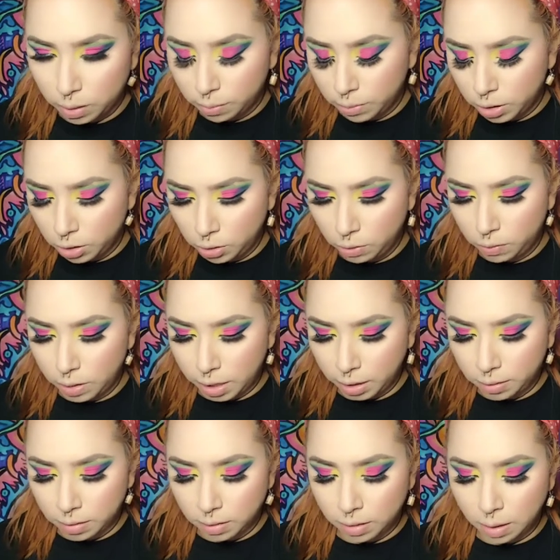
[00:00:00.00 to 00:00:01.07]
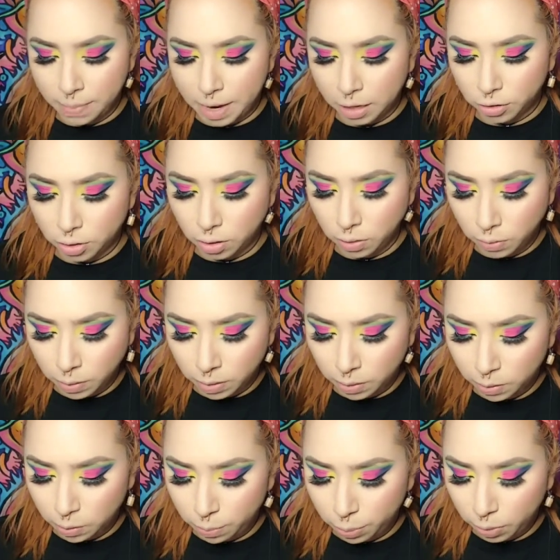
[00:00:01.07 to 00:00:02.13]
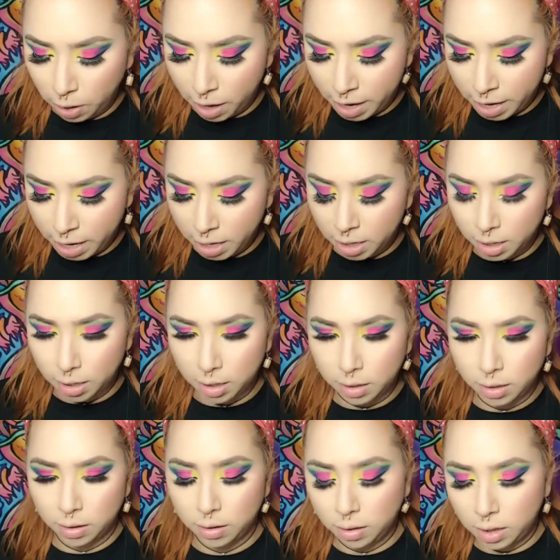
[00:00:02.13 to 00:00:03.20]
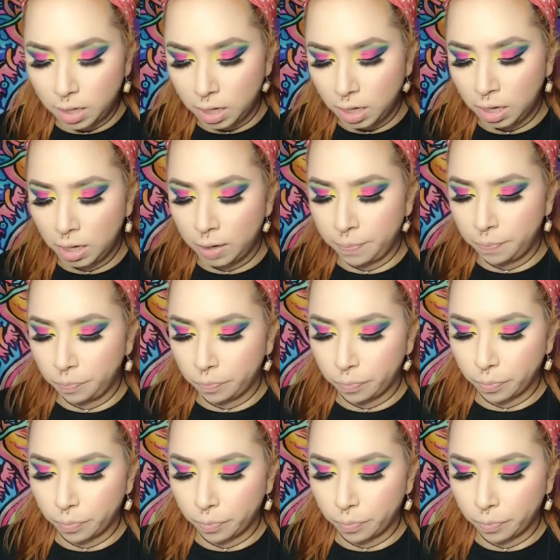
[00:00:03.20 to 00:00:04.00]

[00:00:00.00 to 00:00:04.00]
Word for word: what I'm going to do next is I'm actually going to apply the